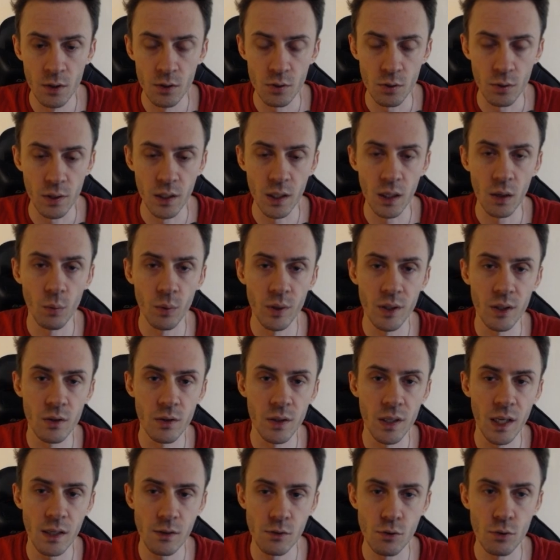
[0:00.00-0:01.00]
So here when you
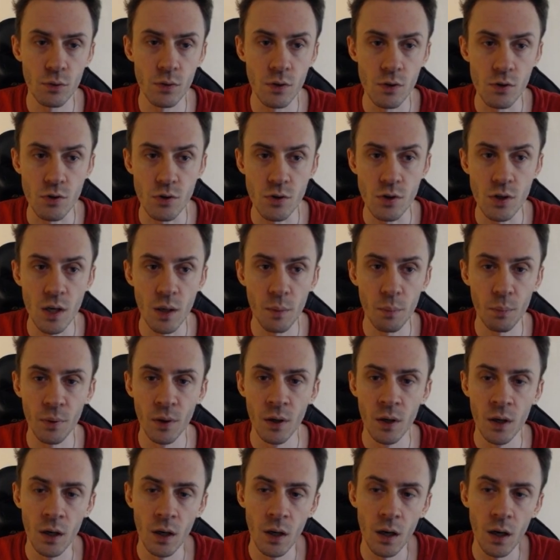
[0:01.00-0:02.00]
get to the ship,
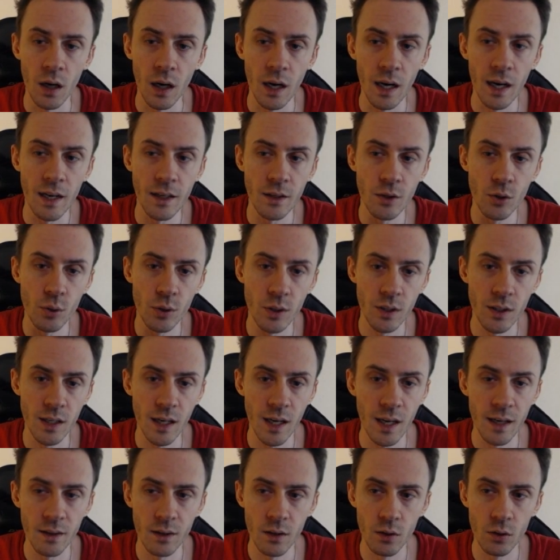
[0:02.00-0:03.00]
you can
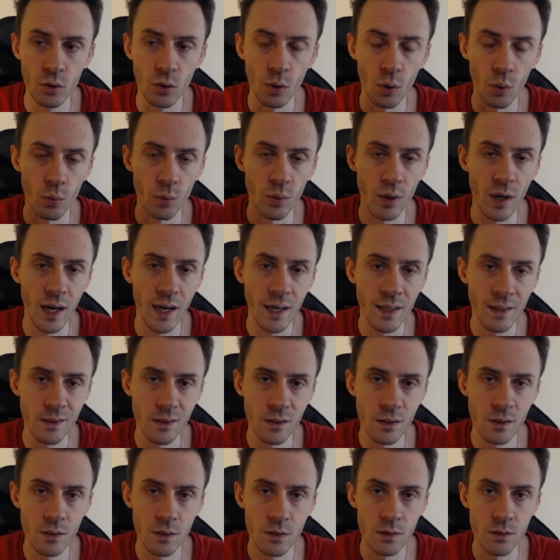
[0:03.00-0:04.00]
either go right,
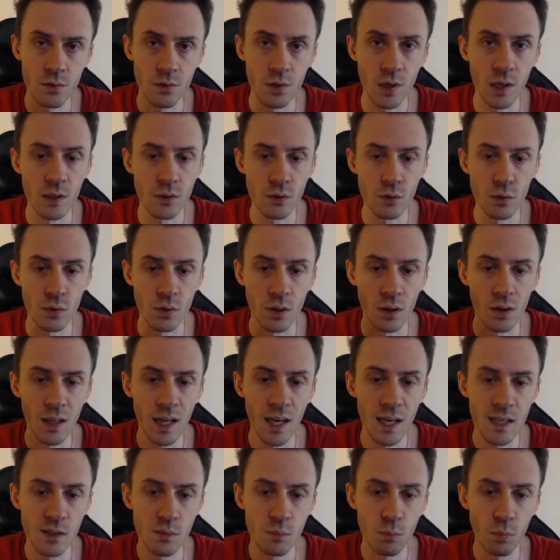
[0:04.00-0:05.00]
straight to the
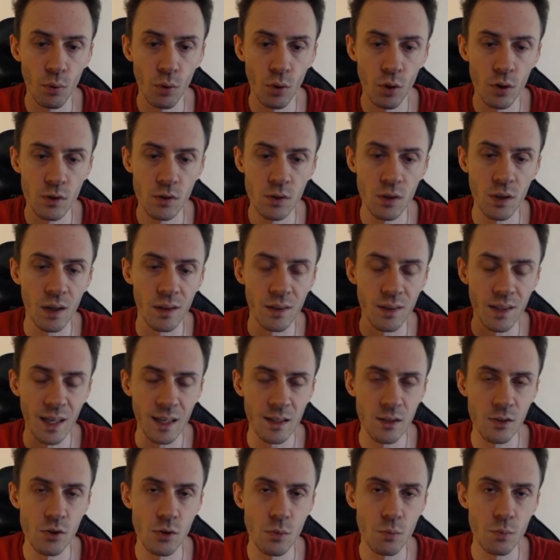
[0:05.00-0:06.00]
last boss, and
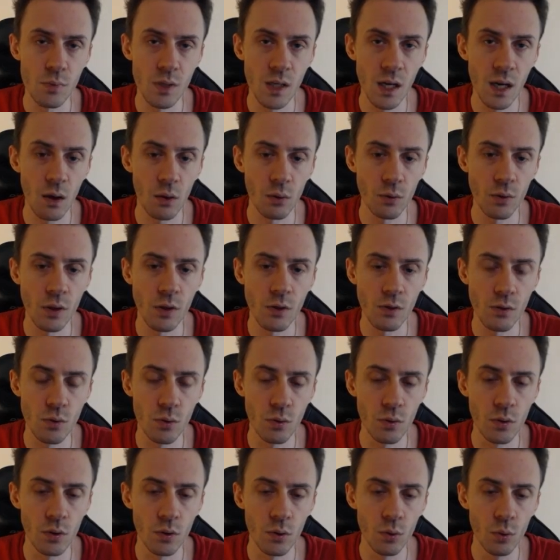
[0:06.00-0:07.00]
then jump down and do
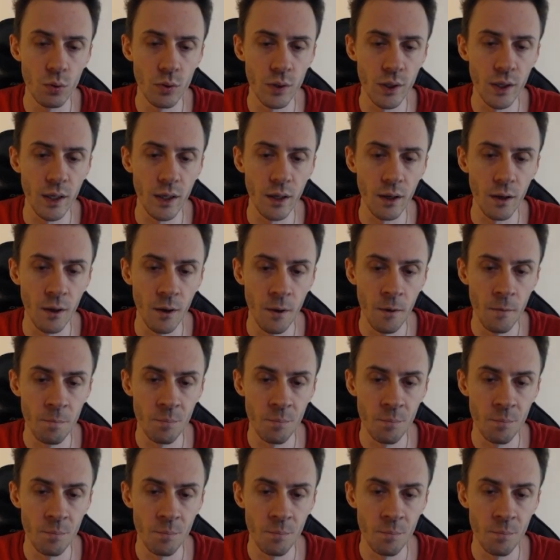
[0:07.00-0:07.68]
the cookie.